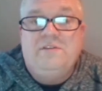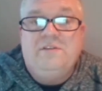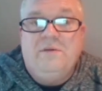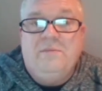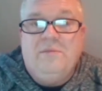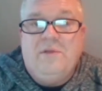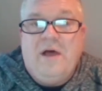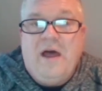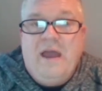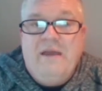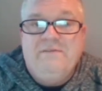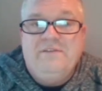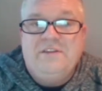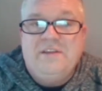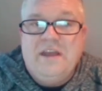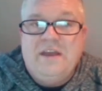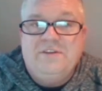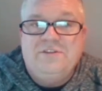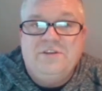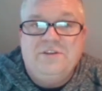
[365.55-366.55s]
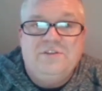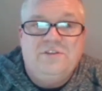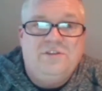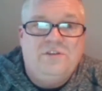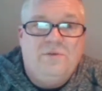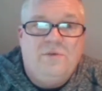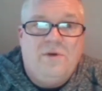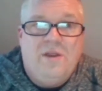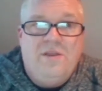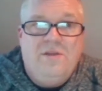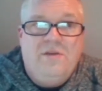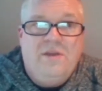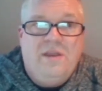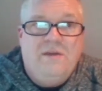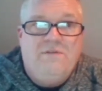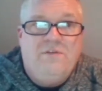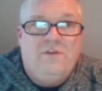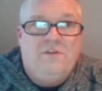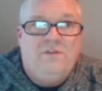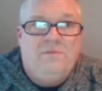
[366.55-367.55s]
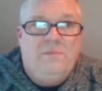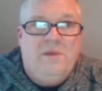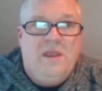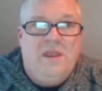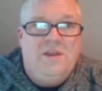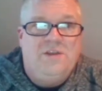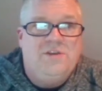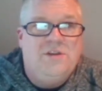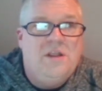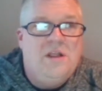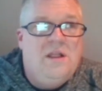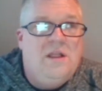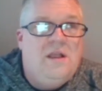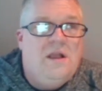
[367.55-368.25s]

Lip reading: some live sessions to where you give your speech